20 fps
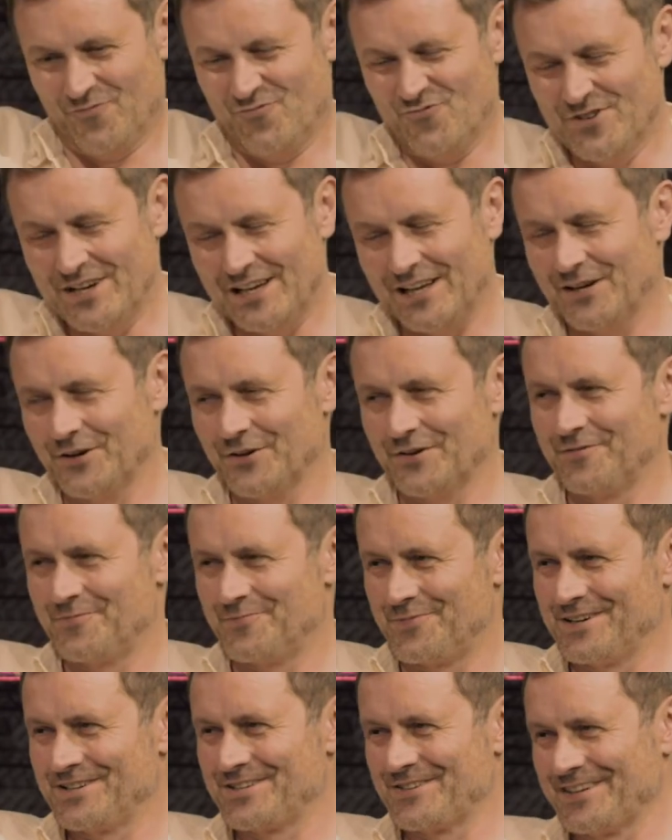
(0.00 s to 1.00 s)
Really more, a lot of
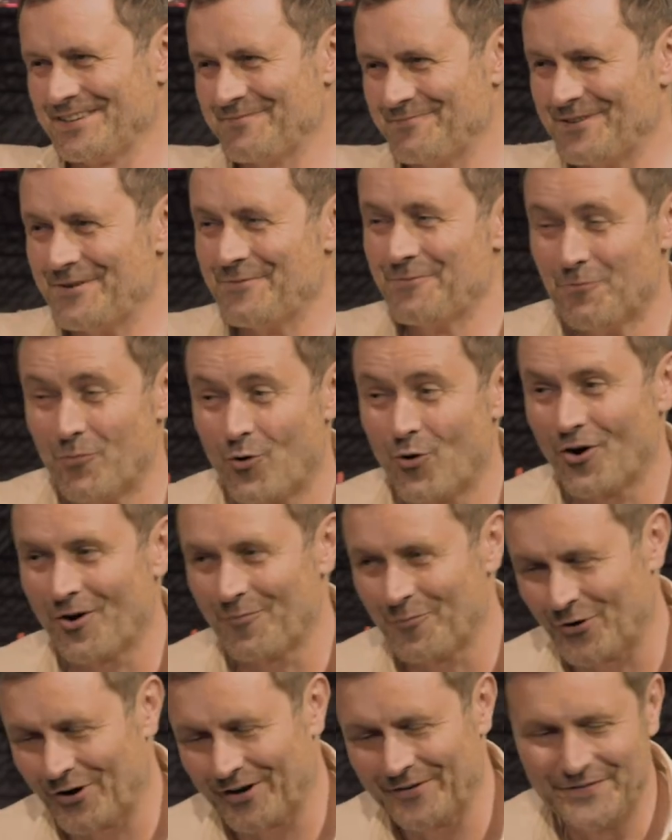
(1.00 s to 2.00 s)
pressure, more, more.
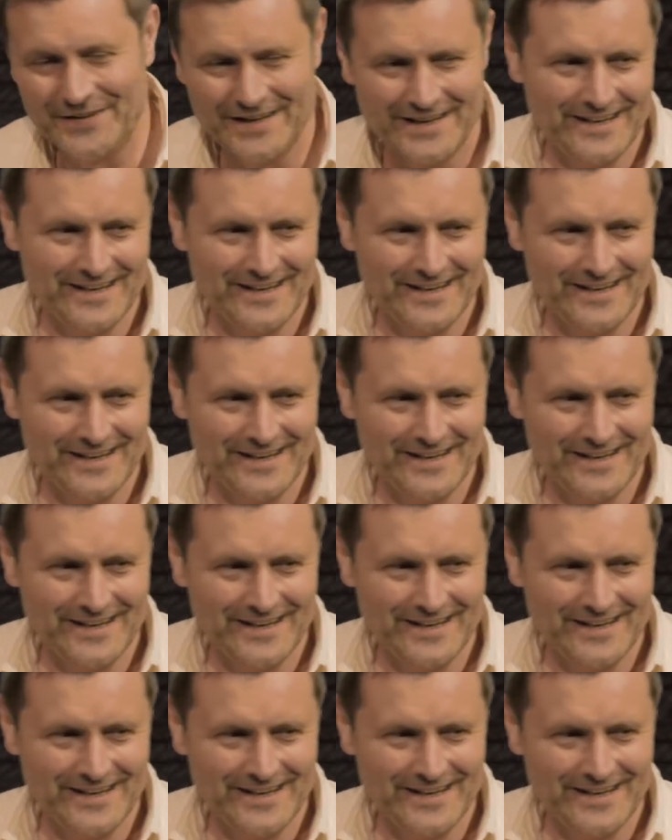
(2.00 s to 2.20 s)
more.